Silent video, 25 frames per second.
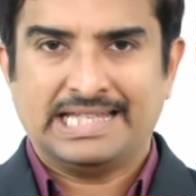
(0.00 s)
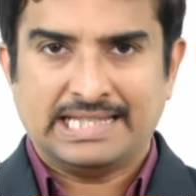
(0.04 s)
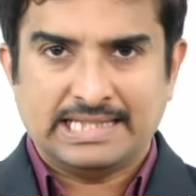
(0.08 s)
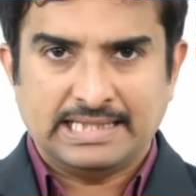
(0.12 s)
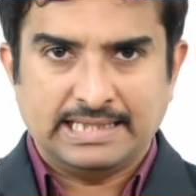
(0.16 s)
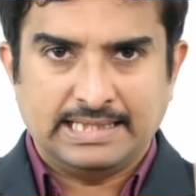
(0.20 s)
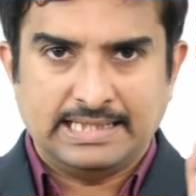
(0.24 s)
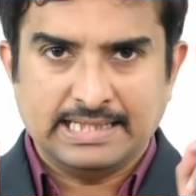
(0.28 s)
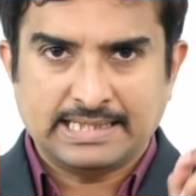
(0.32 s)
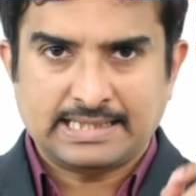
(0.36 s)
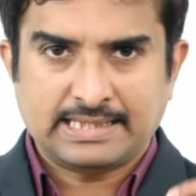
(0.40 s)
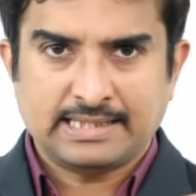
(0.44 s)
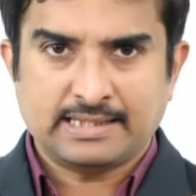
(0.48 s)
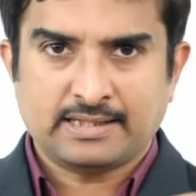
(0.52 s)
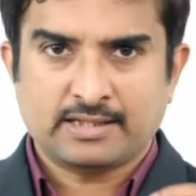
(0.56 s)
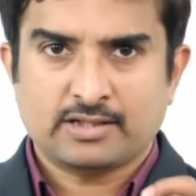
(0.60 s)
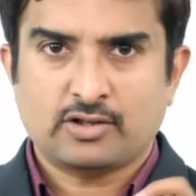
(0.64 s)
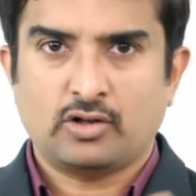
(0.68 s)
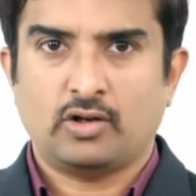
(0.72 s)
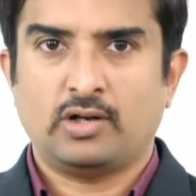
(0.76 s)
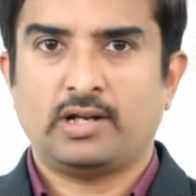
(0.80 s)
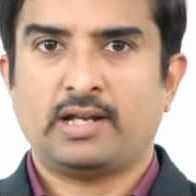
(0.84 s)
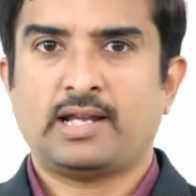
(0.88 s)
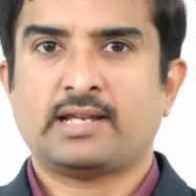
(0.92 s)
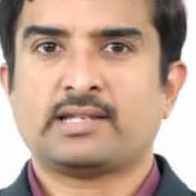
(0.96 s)
This is
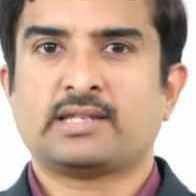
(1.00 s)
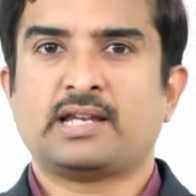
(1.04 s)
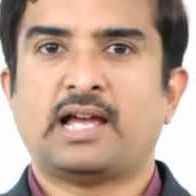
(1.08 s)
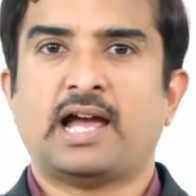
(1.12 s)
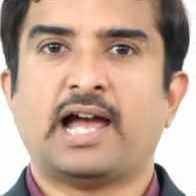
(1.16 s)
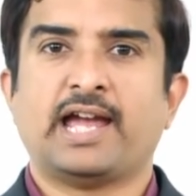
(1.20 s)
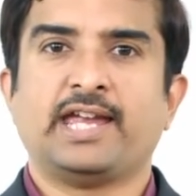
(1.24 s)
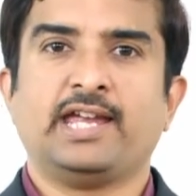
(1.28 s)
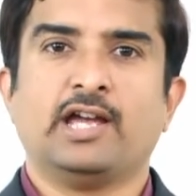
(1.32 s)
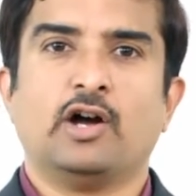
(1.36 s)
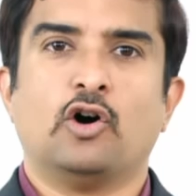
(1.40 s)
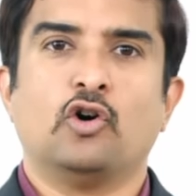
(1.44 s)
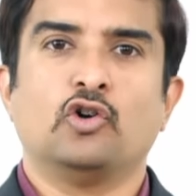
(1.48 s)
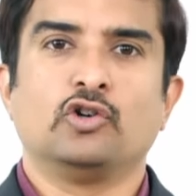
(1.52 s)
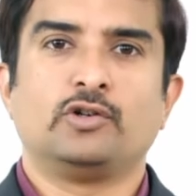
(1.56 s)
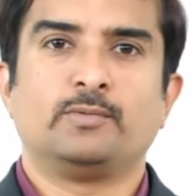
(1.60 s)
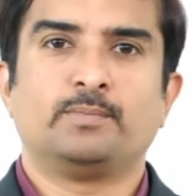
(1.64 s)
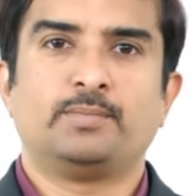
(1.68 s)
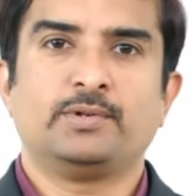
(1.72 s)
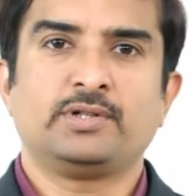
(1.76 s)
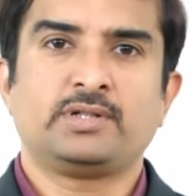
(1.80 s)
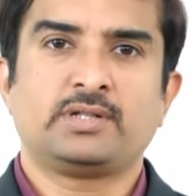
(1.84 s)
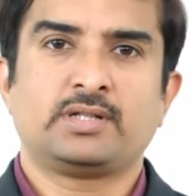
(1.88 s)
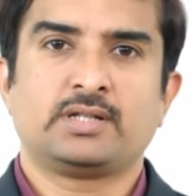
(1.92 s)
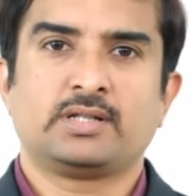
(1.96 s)
called as high
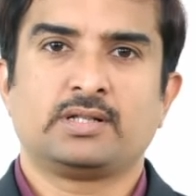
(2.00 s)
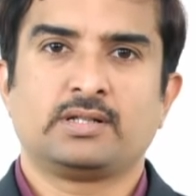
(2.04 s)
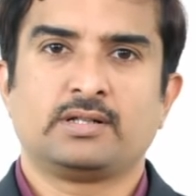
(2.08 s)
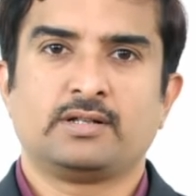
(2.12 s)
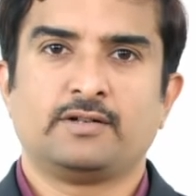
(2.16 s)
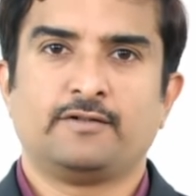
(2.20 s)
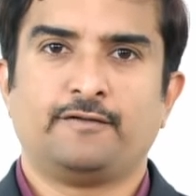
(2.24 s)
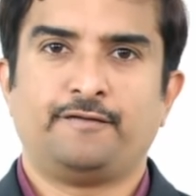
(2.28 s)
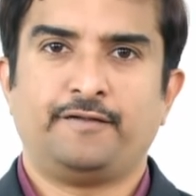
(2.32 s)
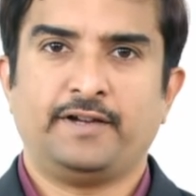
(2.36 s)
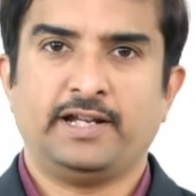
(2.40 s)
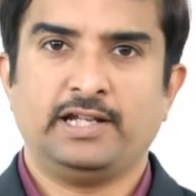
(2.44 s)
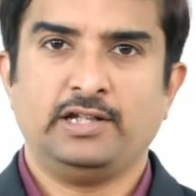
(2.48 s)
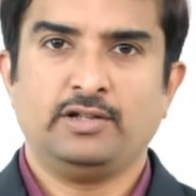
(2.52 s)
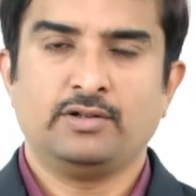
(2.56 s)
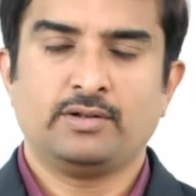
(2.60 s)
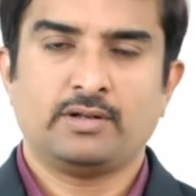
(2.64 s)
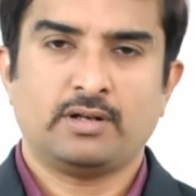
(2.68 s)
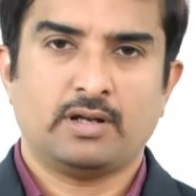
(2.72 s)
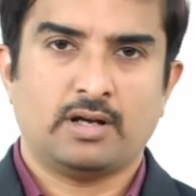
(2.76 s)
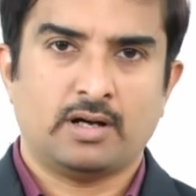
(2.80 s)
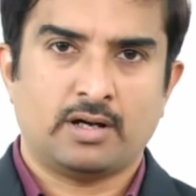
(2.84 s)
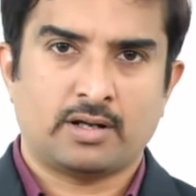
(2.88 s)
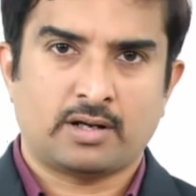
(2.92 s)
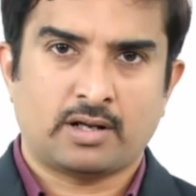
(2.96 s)
output failure
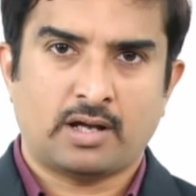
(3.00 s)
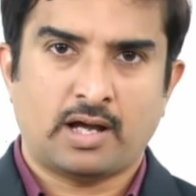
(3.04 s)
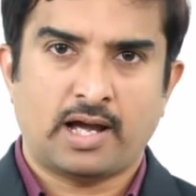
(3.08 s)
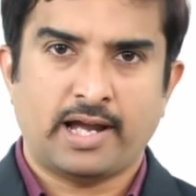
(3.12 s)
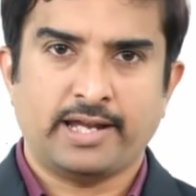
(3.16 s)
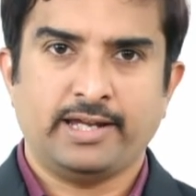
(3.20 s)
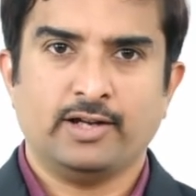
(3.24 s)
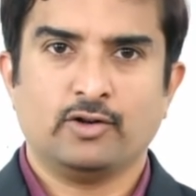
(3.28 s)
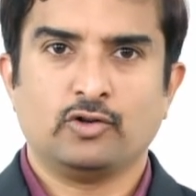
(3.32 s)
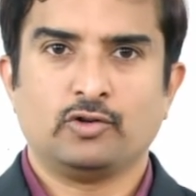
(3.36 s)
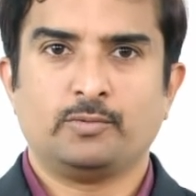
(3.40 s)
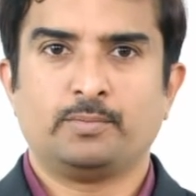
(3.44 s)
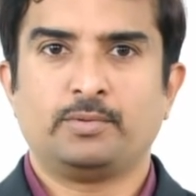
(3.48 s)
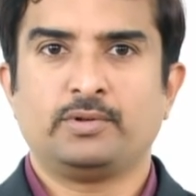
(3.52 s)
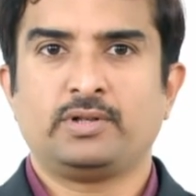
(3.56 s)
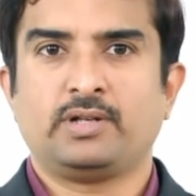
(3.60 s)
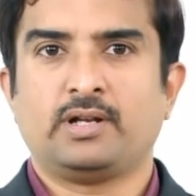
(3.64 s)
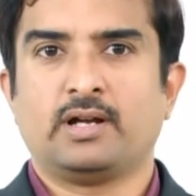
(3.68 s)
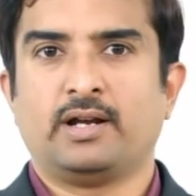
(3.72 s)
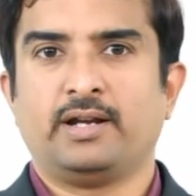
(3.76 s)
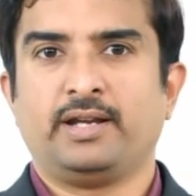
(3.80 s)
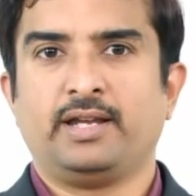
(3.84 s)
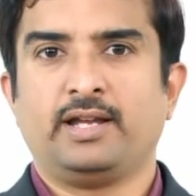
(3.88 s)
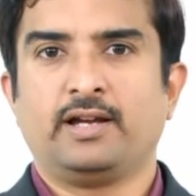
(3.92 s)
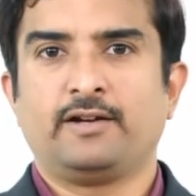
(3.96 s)
or high output
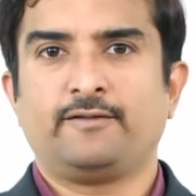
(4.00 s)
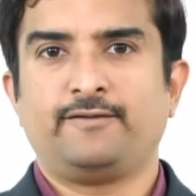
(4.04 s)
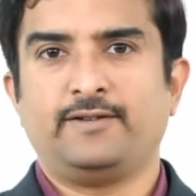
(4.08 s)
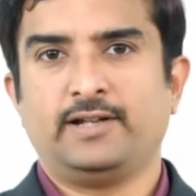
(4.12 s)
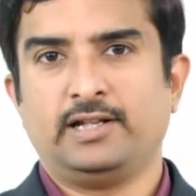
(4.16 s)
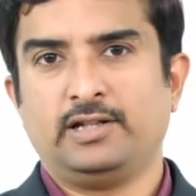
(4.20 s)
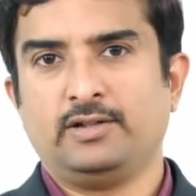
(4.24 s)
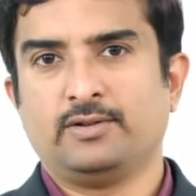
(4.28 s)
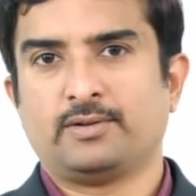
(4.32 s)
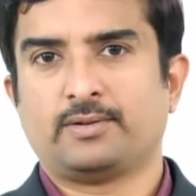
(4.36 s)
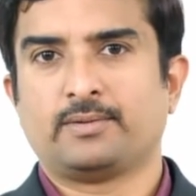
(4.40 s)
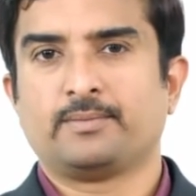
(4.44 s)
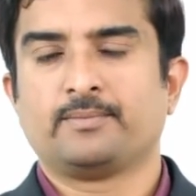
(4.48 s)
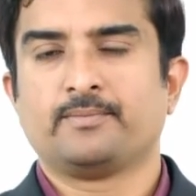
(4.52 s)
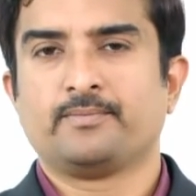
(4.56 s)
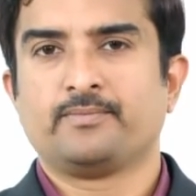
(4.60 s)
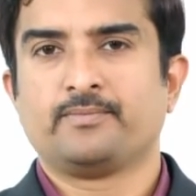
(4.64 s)
cardiac failure.